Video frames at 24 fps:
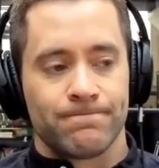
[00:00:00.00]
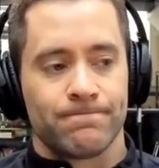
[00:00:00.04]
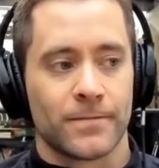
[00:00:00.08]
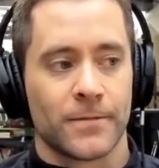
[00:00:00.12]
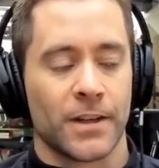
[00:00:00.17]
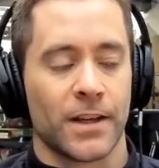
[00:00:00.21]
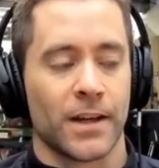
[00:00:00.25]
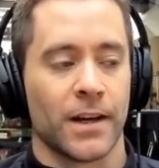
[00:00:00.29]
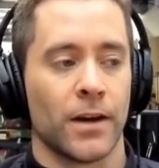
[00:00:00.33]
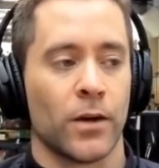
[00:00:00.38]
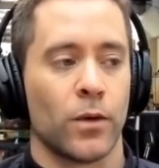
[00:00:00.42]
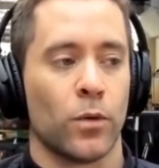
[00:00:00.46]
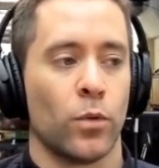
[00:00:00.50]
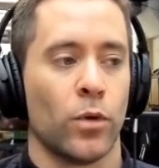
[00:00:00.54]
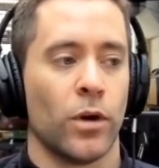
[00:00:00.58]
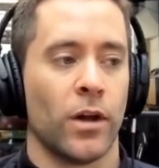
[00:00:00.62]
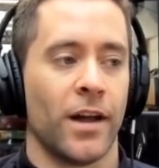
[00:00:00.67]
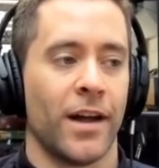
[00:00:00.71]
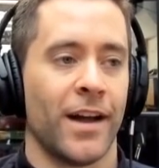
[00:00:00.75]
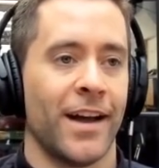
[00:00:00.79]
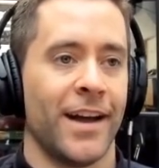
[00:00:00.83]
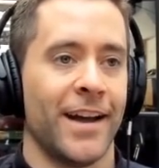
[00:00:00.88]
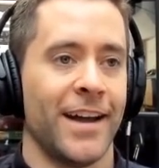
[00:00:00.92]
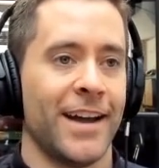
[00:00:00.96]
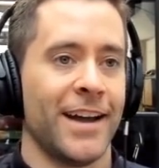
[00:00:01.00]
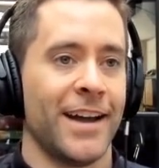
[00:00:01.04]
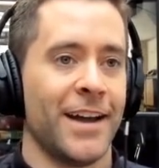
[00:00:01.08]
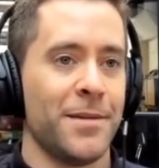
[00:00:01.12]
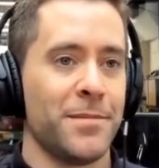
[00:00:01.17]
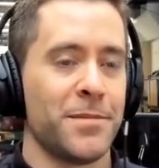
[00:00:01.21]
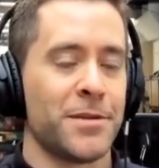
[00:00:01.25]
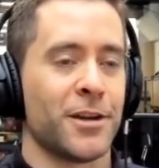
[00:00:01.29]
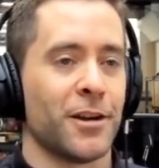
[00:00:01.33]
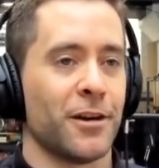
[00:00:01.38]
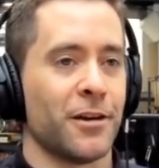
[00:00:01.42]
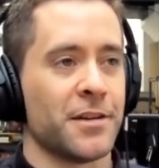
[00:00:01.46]
yeah. Well, I am
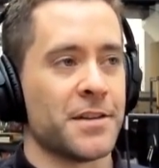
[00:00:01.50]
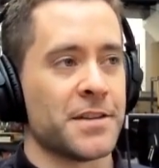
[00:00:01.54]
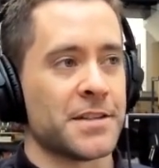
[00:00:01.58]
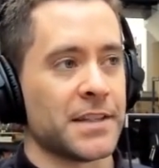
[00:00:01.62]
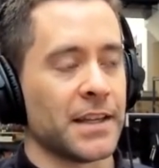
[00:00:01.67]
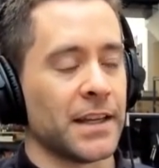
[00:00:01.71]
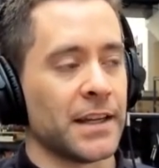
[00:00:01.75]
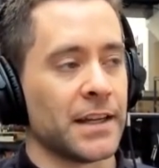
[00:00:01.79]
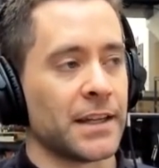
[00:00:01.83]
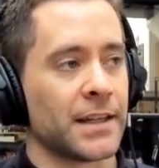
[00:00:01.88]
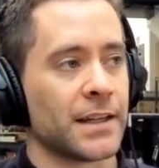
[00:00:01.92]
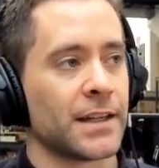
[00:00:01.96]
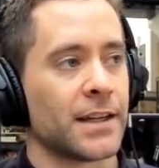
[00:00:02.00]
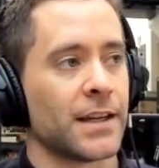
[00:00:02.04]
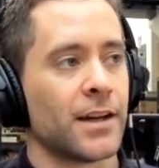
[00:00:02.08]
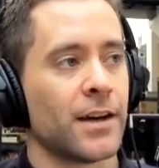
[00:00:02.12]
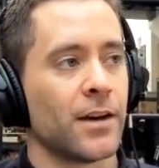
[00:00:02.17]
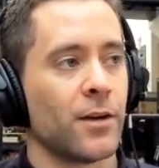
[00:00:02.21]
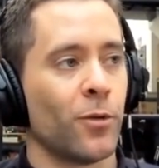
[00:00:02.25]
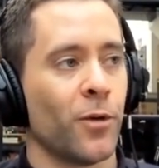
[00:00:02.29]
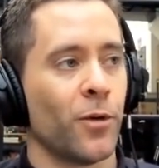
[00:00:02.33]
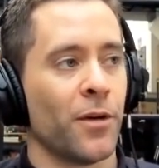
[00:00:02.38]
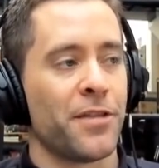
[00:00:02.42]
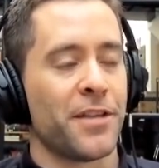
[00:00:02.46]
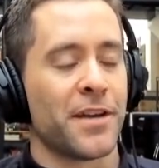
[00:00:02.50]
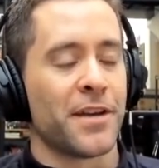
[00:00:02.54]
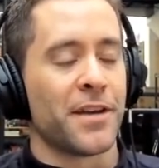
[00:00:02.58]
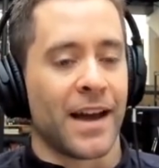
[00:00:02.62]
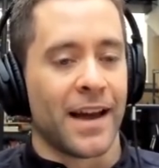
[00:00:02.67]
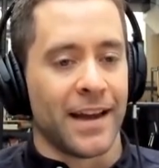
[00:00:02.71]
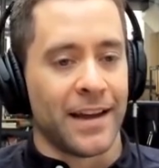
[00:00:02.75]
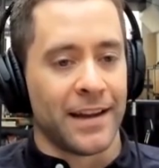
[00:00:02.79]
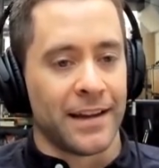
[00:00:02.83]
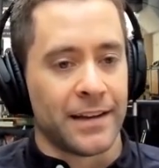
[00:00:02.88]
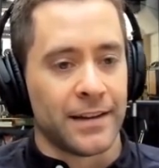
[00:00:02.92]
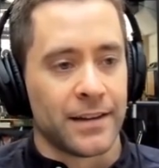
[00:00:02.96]
curious. Like, one thing
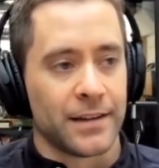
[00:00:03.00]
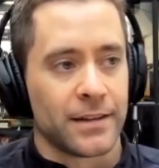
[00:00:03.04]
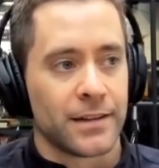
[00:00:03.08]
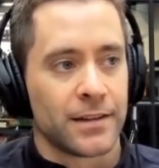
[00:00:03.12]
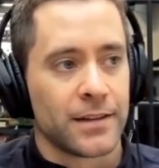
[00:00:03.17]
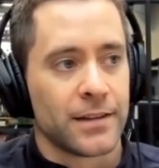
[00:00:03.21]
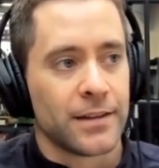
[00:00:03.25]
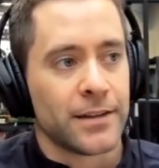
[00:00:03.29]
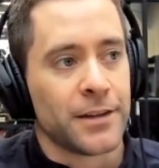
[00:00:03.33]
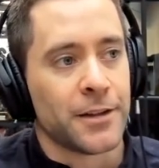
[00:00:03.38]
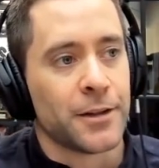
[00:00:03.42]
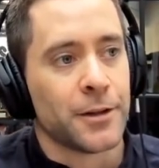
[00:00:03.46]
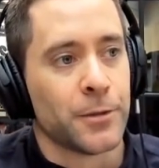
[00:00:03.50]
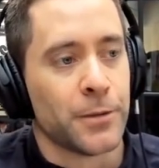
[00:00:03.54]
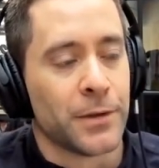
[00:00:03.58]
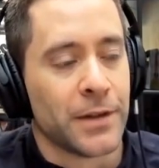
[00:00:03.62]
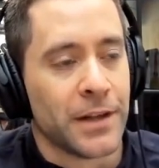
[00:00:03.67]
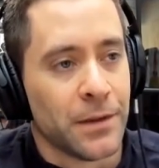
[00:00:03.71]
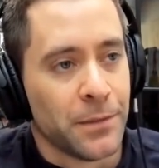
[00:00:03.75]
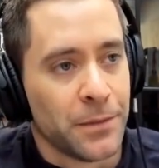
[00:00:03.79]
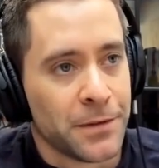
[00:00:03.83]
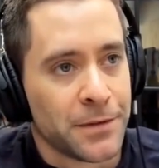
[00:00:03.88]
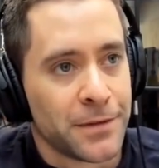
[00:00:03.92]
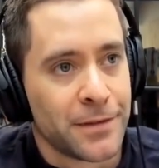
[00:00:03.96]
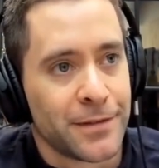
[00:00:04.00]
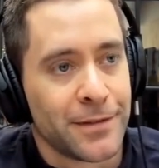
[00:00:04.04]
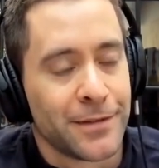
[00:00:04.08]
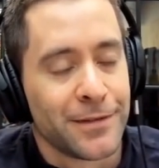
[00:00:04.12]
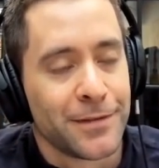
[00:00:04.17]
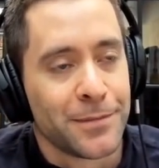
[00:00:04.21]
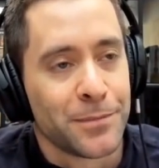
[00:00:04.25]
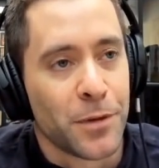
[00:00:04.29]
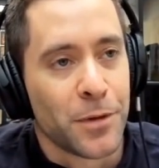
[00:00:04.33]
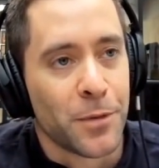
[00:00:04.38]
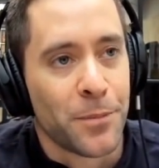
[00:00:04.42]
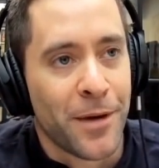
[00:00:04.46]
when I was
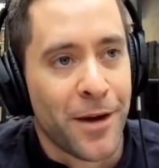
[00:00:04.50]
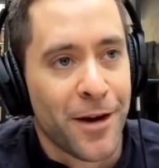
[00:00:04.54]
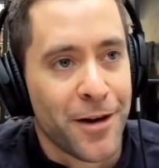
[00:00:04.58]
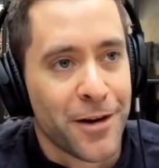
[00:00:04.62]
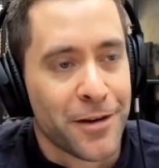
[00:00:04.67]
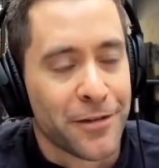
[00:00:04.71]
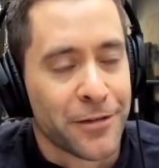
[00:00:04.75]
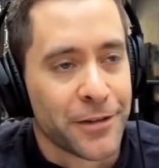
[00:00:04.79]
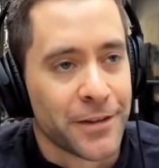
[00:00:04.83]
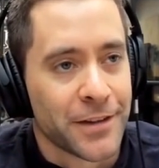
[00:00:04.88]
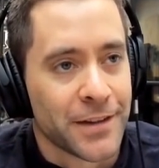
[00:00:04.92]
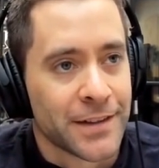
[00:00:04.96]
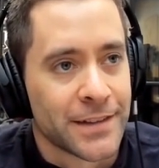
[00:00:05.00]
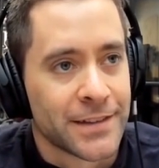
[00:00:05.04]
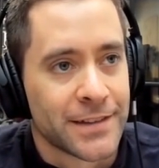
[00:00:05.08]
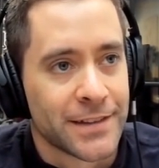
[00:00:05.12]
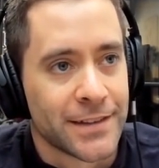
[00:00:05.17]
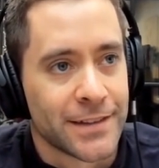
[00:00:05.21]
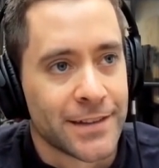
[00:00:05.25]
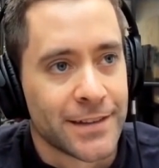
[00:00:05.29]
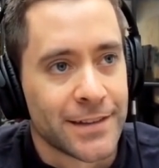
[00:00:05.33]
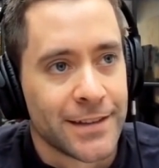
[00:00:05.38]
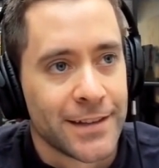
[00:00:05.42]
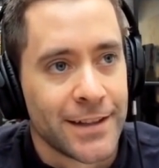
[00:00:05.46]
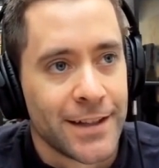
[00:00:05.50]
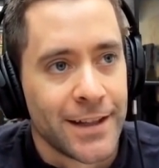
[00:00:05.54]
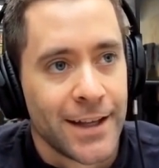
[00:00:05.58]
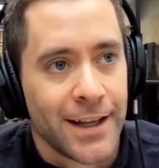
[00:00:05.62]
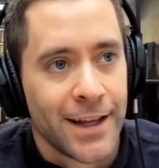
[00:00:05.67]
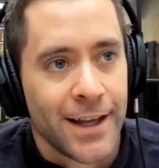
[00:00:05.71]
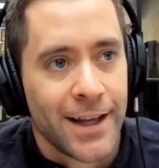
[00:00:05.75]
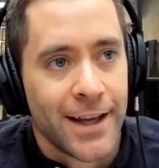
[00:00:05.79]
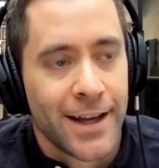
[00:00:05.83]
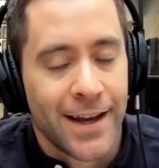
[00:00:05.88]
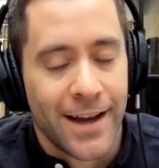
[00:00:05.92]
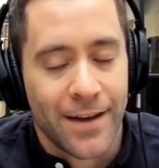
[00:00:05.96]
preparing for this, and
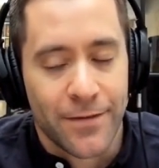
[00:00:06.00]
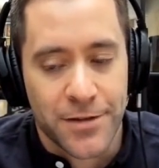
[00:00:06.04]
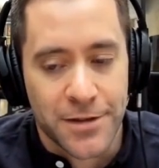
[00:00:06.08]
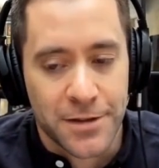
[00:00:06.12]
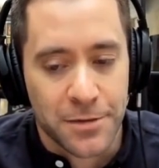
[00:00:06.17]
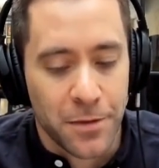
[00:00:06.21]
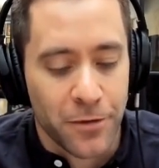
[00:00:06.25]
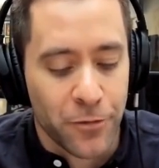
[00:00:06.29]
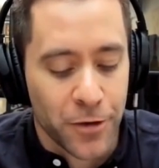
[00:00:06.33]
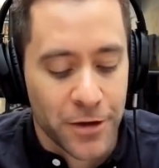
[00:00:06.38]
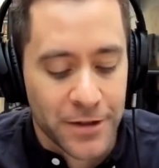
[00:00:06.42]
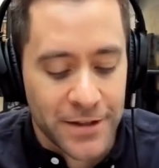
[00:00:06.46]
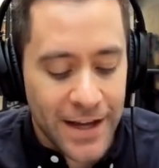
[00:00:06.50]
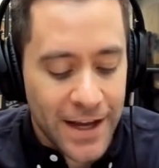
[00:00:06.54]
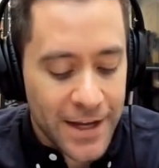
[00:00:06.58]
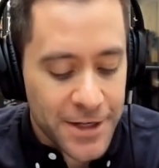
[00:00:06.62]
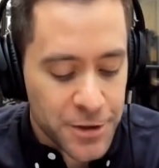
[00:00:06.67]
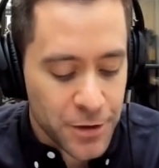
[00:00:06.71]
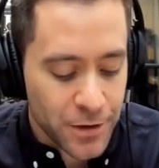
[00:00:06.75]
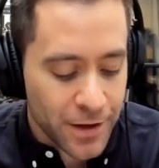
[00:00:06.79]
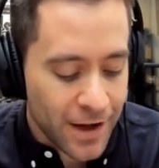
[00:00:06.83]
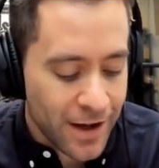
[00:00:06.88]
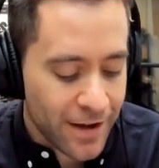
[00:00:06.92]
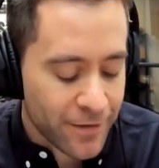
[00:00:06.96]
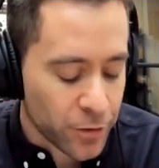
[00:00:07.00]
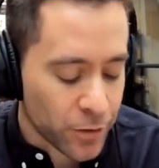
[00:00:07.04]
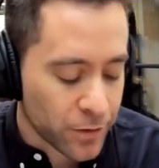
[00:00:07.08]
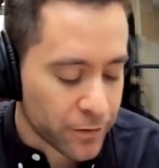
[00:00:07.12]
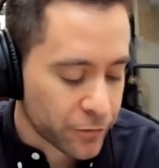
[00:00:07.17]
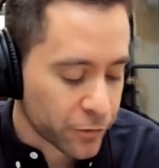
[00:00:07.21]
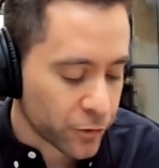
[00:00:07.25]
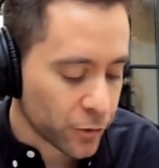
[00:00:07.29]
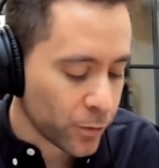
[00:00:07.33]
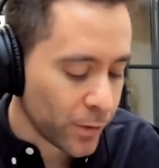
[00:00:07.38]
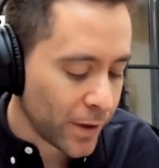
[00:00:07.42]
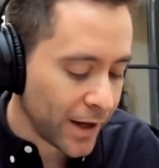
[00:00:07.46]
obviously been wanted to have you on
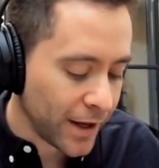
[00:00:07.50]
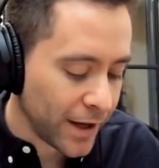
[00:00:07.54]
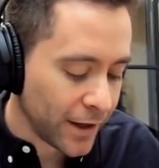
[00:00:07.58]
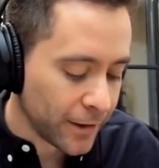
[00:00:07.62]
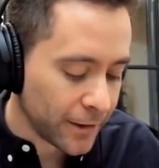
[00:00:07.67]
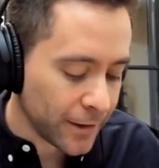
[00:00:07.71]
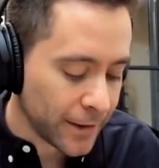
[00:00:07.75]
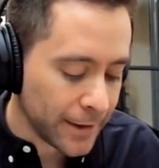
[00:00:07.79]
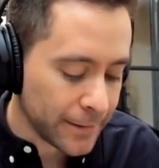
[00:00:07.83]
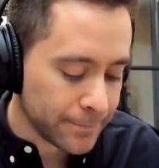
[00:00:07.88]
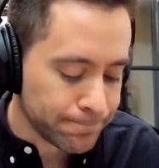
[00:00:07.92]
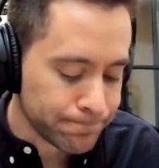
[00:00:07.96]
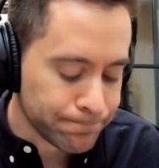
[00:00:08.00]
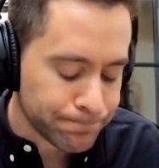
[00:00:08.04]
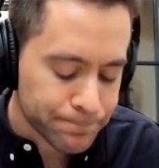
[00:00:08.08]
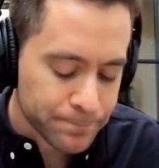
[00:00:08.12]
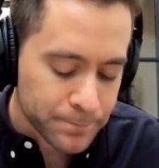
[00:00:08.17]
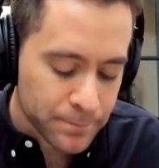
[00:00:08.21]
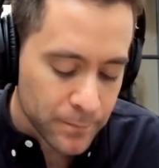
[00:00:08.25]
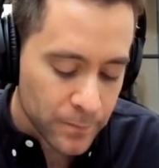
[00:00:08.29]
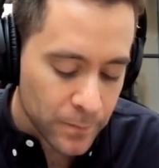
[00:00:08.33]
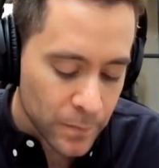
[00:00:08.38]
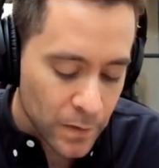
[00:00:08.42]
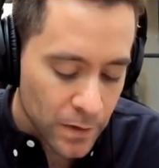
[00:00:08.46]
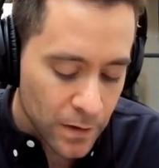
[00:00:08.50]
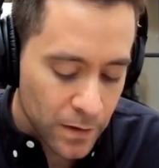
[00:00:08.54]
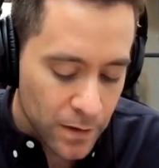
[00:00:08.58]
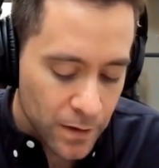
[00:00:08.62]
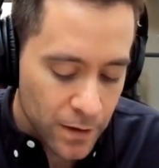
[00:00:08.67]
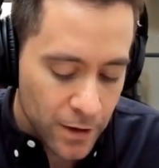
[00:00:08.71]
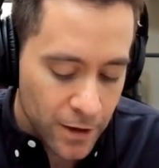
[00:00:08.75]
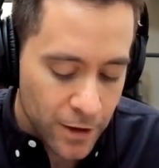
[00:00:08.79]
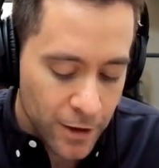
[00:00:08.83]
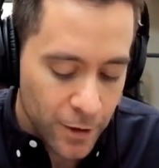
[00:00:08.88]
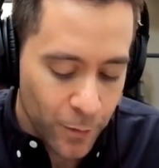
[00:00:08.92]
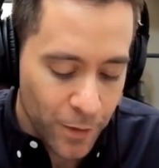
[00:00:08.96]
for a while.
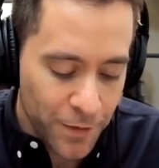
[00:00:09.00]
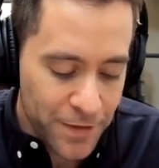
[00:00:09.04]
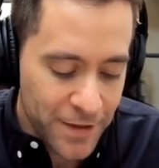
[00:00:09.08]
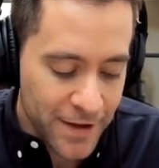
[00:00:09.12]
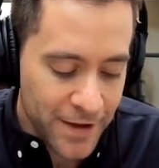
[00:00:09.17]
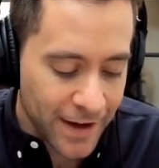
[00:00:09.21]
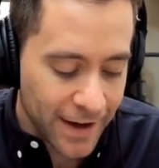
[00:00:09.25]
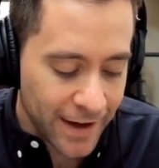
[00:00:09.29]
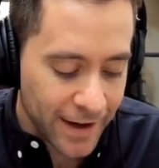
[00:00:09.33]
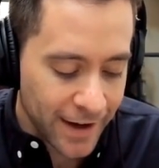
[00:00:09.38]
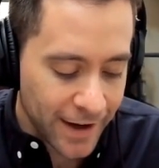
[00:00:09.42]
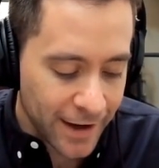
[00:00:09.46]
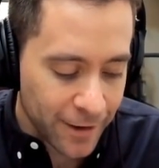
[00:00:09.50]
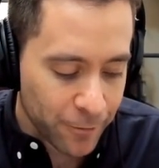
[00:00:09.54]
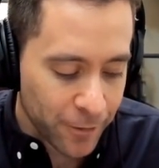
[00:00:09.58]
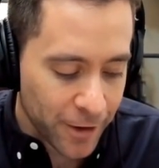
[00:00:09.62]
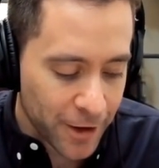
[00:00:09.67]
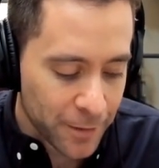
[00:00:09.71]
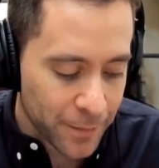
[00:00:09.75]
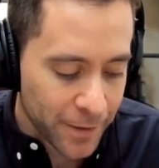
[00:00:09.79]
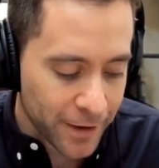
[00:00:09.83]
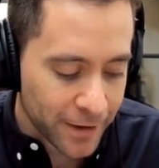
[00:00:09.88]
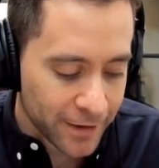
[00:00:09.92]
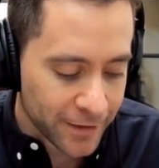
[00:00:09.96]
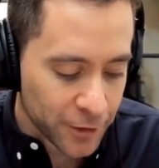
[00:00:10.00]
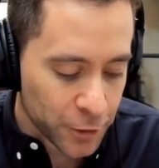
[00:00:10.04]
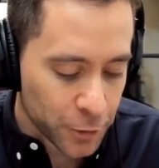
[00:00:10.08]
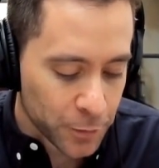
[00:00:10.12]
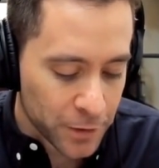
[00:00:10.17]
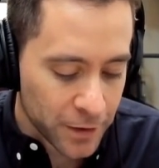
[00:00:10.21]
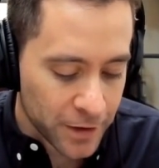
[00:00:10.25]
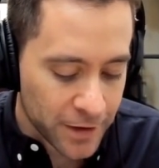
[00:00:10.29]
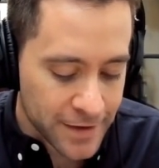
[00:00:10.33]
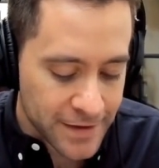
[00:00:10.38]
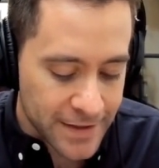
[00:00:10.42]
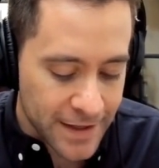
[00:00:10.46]
One thing I read about a little
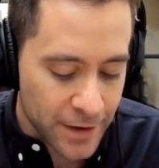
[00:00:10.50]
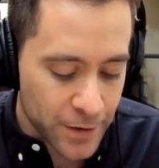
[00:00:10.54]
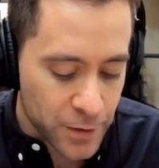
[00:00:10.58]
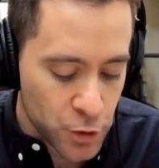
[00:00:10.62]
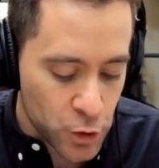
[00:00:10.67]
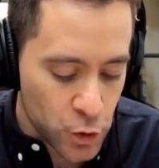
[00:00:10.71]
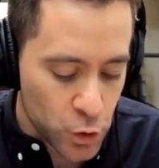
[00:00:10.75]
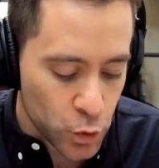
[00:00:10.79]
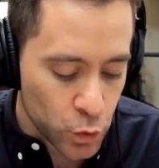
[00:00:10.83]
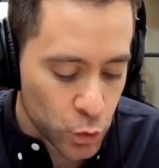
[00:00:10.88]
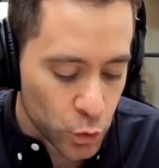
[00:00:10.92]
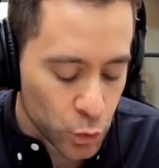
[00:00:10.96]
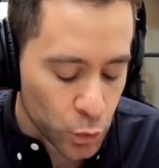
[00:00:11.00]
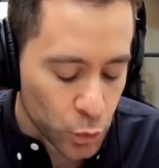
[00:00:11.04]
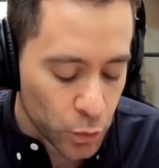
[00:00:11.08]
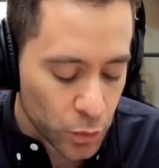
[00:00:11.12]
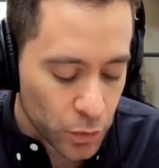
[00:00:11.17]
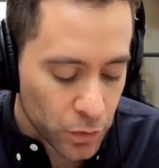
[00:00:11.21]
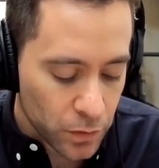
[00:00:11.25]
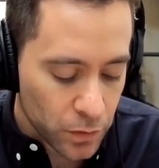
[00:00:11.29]
bit is how you